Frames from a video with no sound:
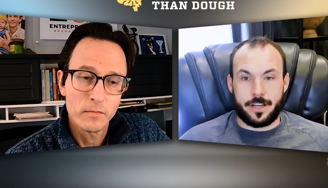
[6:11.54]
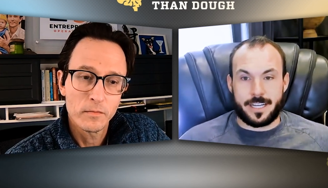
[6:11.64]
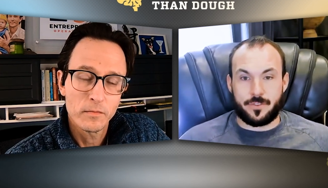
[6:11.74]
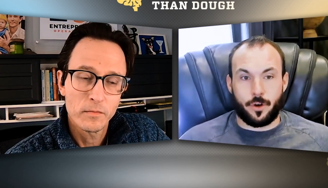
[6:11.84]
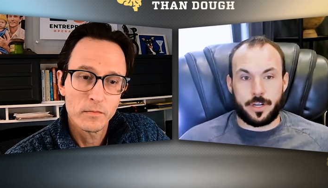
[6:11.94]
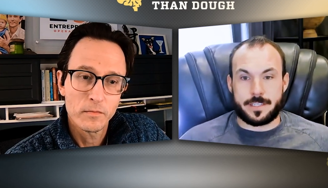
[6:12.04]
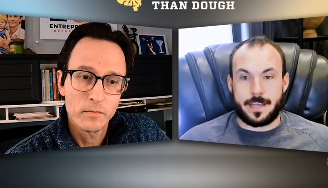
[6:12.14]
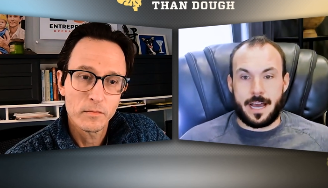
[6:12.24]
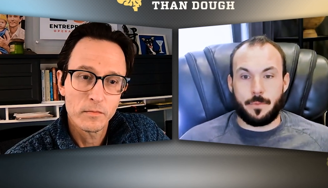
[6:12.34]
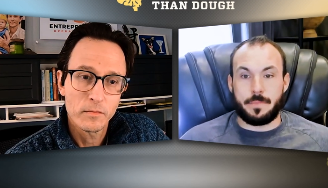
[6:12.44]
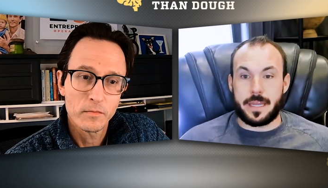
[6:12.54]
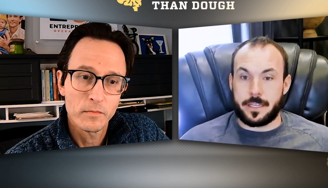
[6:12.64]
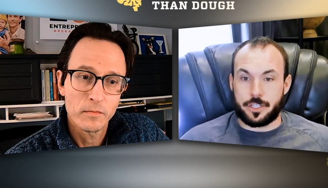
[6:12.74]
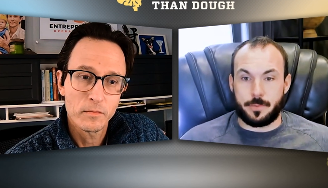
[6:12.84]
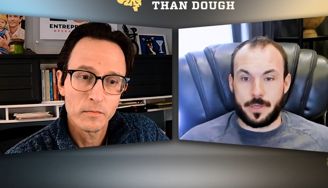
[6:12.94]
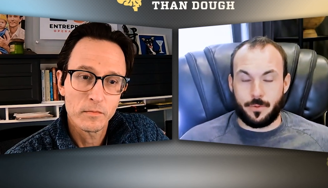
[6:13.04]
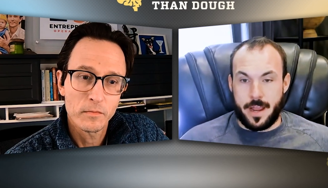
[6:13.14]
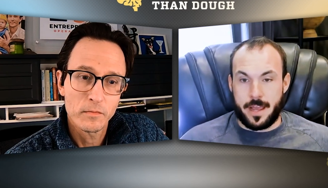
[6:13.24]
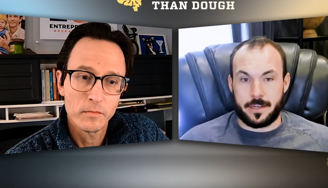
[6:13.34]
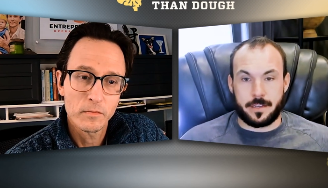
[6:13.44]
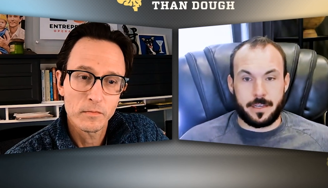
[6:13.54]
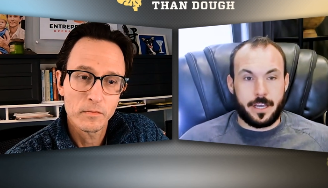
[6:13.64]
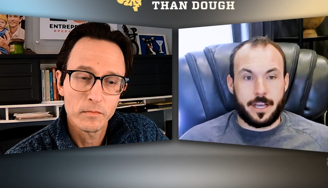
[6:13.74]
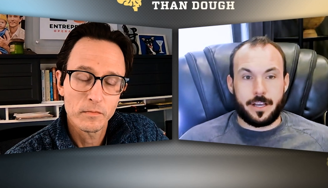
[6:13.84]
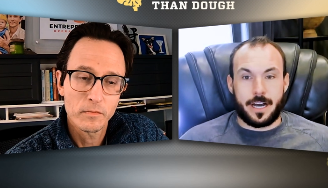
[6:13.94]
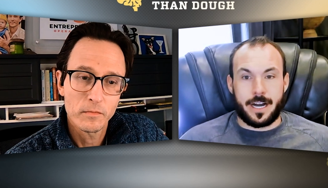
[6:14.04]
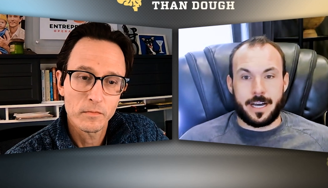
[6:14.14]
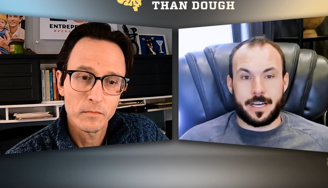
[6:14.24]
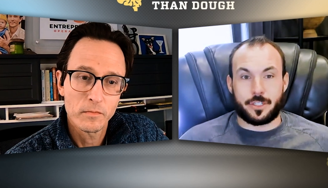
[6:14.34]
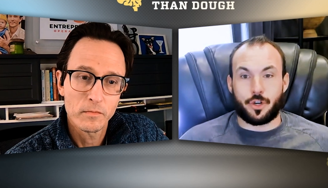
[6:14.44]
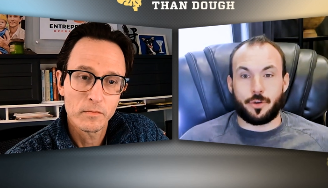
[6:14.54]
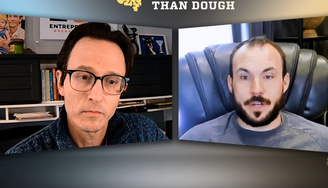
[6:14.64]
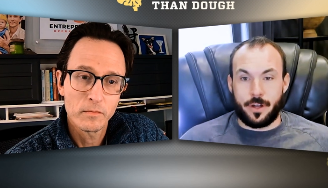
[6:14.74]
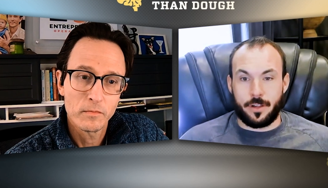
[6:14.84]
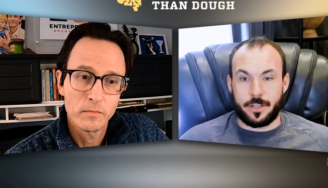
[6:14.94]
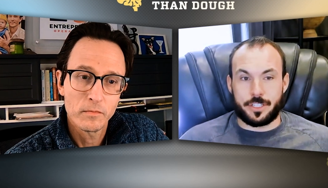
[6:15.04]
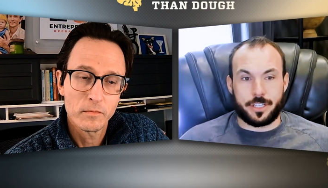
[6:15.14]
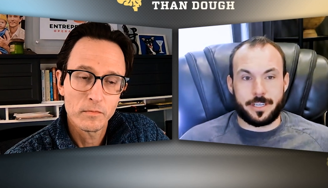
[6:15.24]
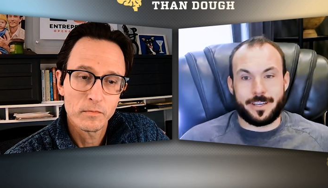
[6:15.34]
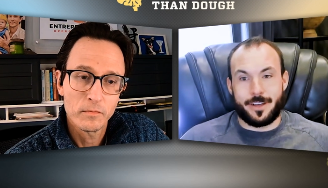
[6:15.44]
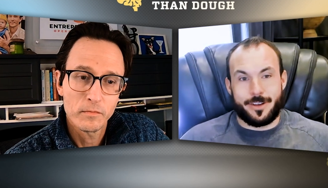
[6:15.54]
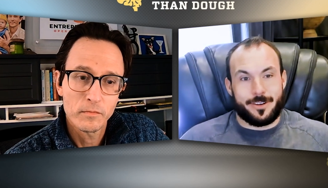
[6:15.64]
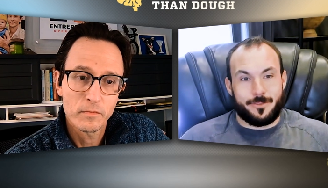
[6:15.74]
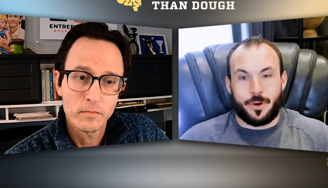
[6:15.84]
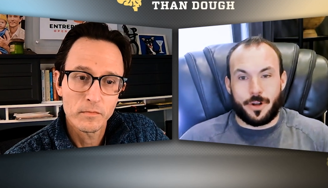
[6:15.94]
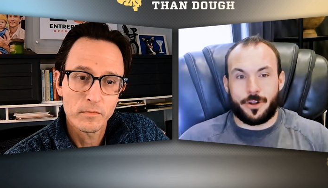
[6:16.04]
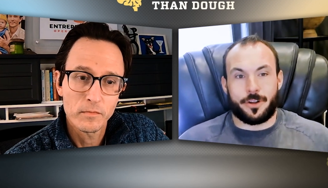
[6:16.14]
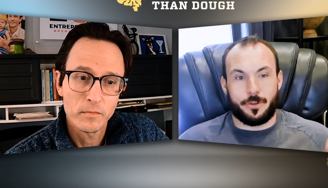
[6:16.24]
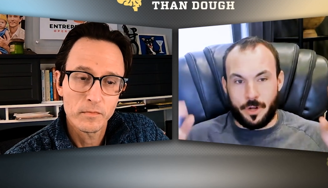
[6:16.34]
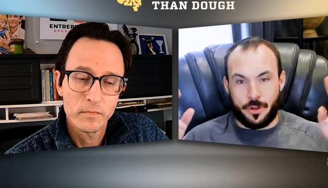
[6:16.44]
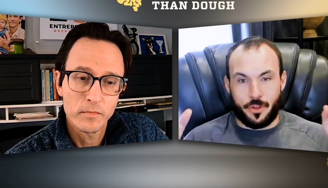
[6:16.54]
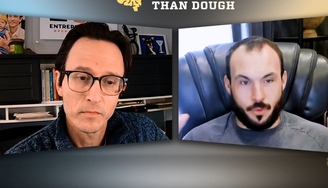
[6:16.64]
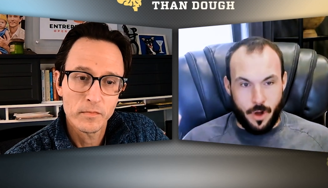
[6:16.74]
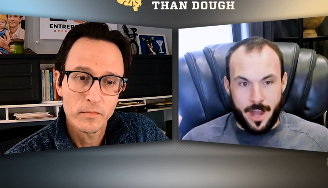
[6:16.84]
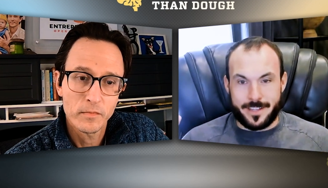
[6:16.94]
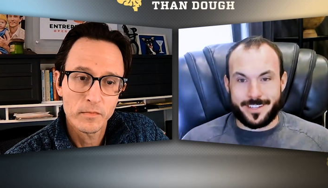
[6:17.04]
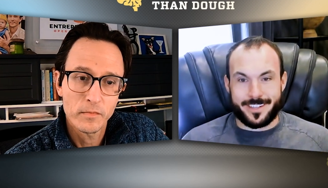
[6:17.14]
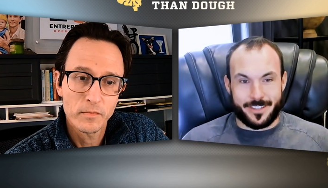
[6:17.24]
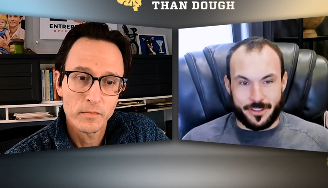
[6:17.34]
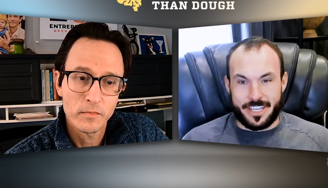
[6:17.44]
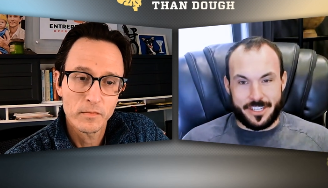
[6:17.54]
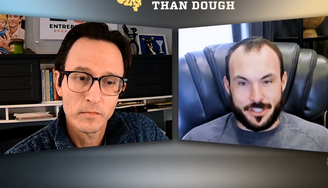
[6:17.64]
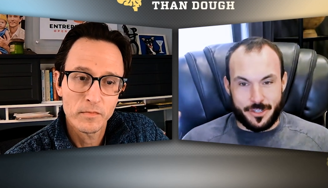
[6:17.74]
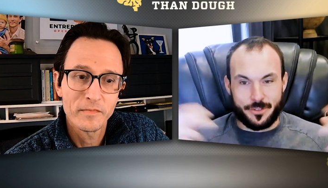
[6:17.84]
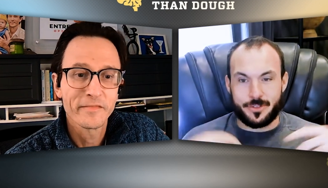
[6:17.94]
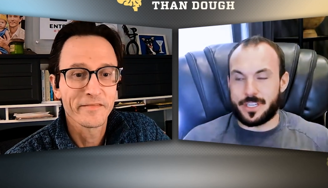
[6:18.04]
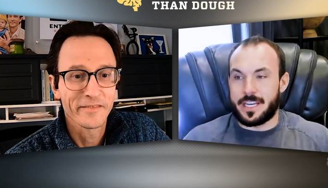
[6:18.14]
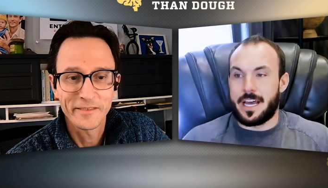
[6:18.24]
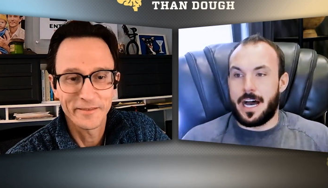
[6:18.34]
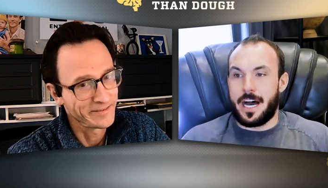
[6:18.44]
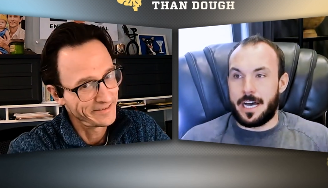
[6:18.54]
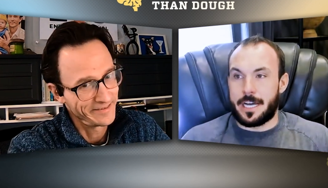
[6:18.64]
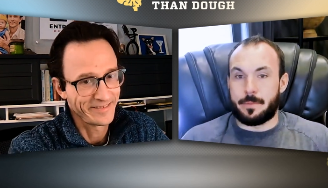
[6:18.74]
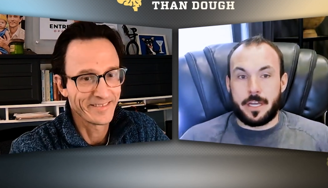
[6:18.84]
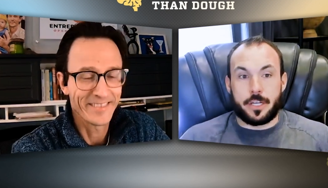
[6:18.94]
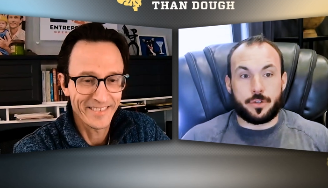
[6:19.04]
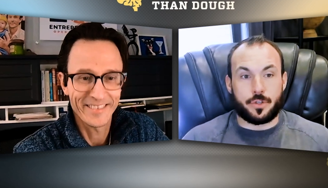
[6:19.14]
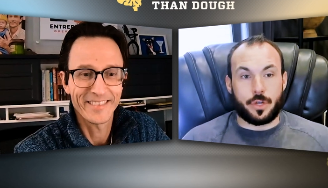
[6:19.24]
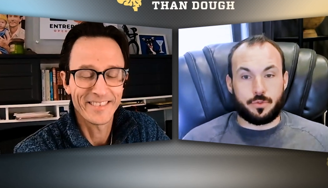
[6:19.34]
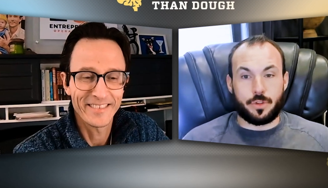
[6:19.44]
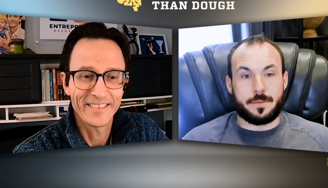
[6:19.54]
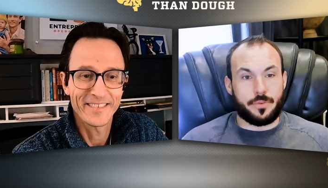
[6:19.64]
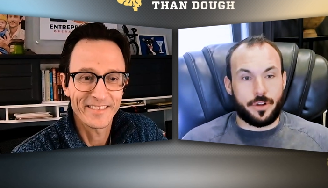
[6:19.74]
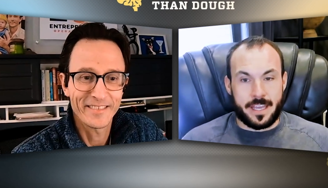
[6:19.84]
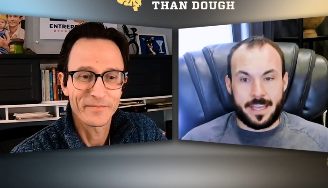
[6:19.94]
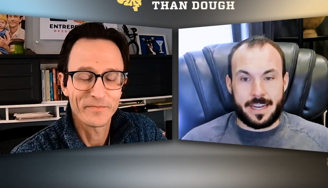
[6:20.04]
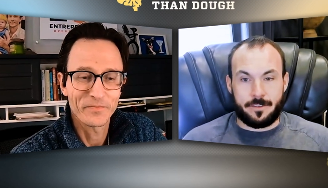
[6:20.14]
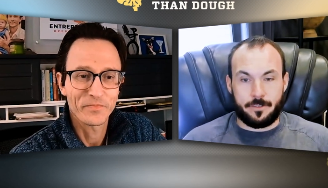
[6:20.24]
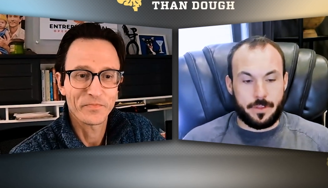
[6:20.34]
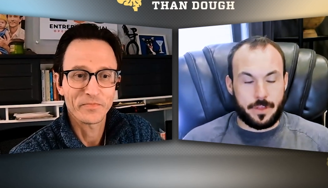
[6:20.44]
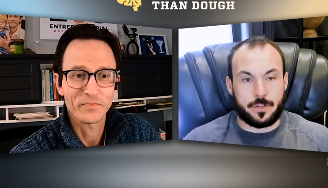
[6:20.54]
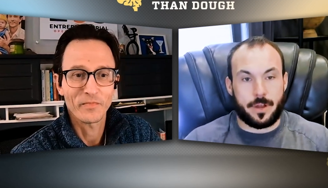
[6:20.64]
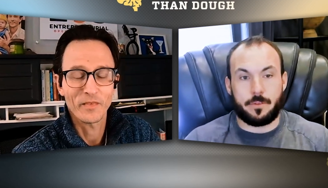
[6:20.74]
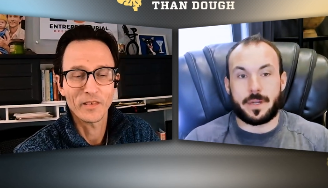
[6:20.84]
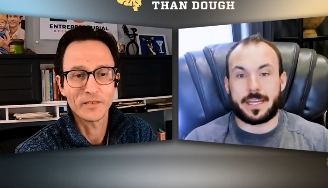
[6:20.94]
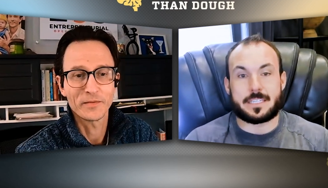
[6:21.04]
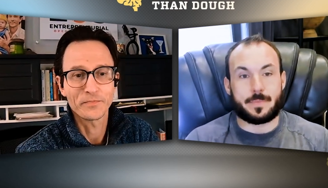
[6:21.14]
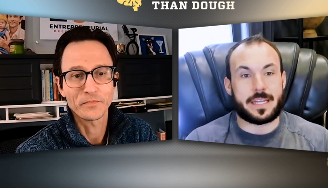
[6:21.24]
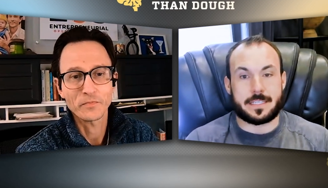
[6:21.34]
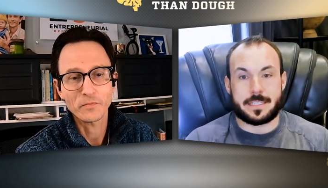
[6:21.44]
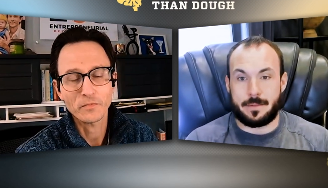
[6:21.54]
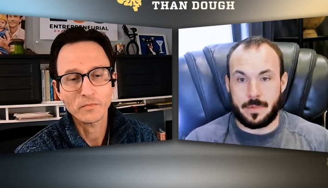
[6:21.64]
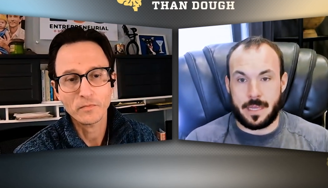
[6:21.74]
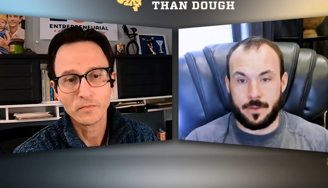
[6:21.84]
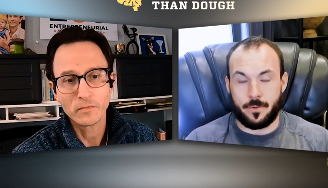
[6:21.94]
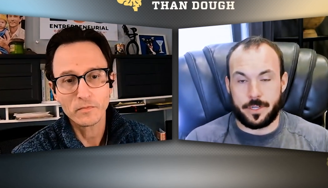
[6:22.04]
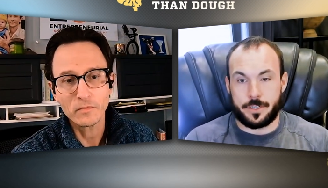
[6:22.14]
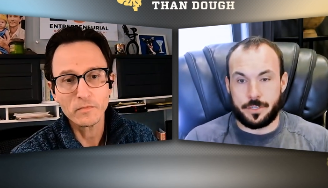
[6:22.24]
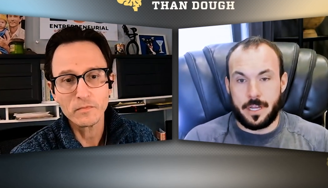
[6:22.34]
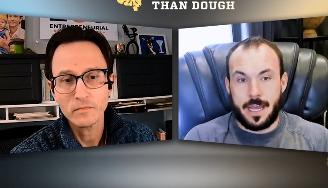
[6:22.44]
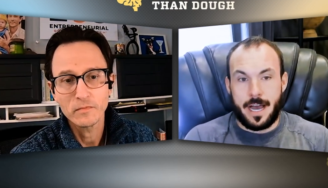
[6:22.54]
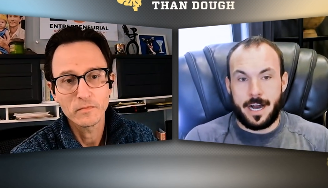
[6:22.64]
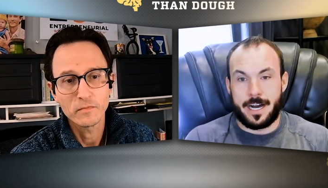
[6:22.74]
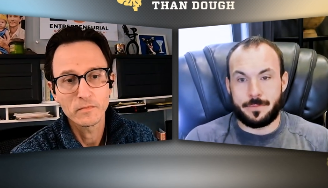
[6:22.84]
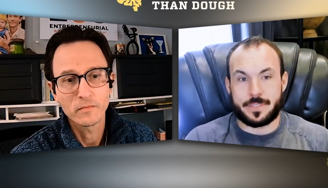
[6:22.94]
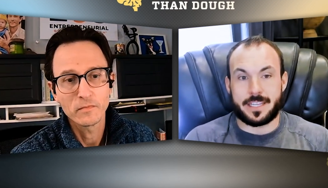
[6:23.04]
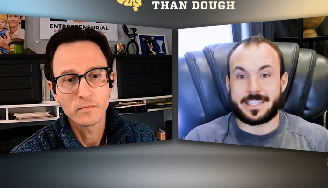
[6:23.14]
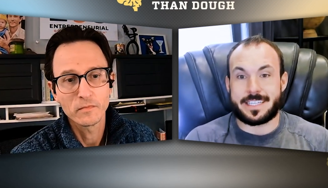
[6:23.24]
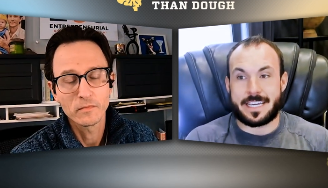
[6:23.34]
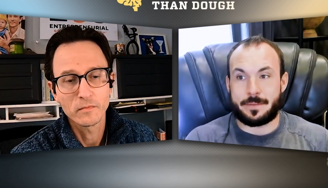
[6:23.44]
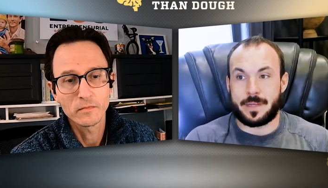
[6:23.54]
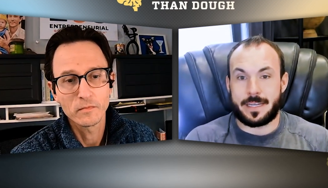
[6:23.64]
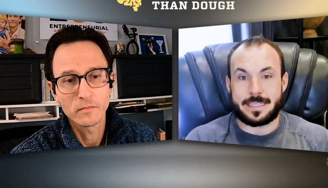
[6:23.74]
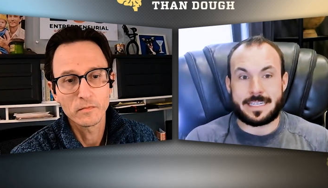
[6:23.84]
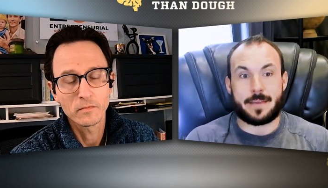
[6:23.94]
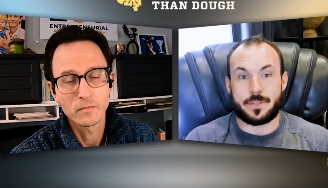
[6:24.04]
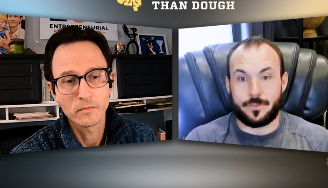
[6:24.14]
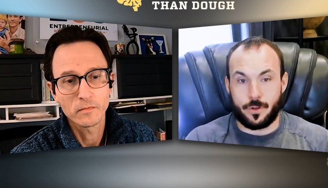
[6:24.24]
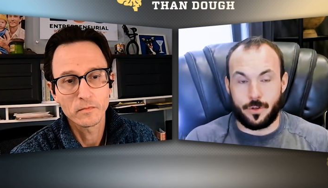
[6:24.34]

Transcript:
Speaker 1: as far as how meetings should be ran, uh, terminology. What are what are the rocks, the issues? Uh, so it's, it's, really bringing in everything so everybody can speak the same language, um, set the same types of